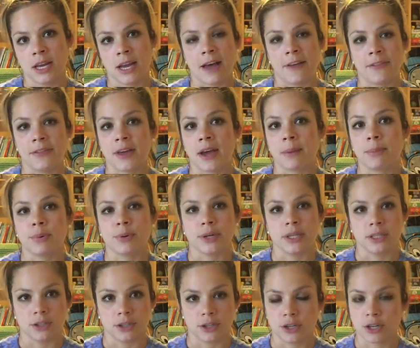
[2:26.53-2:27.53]
at that
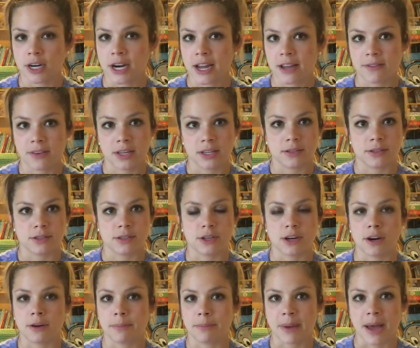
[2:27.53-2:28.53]
point your cravings
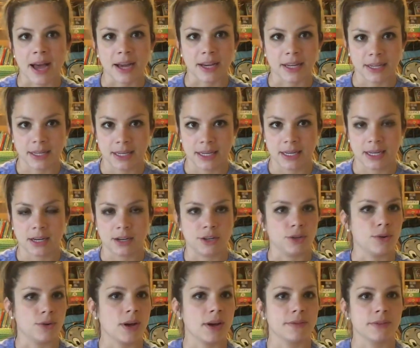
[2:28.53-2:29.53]
start back again and
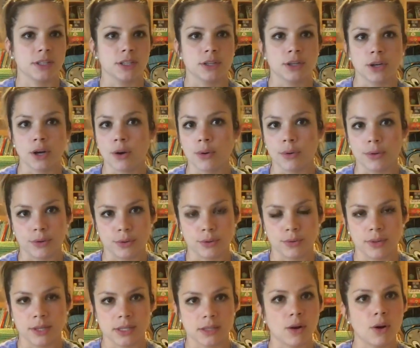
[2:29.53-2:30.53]
you have to go
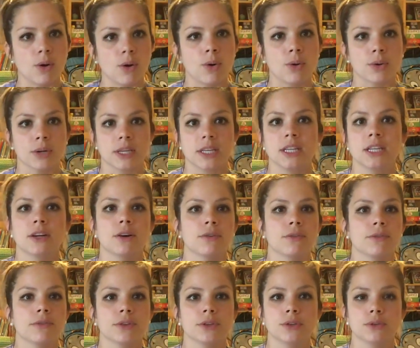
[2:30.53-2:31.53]
through this whole keto
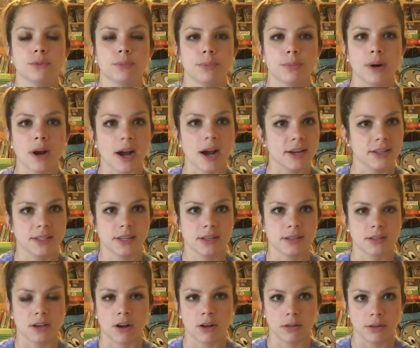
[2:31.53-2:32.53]
flu
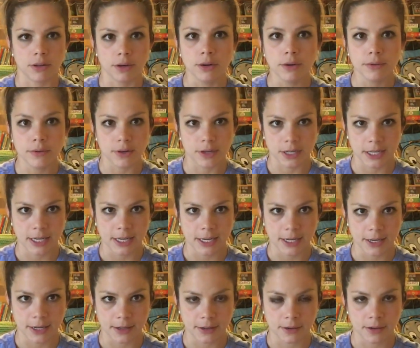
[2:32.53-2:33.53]
process all over
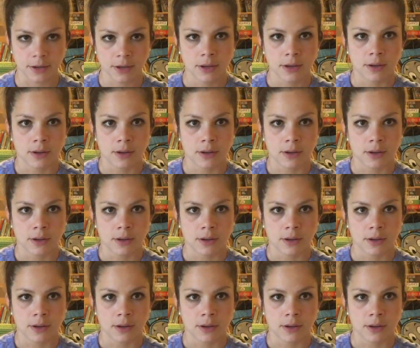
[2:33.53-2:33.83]
again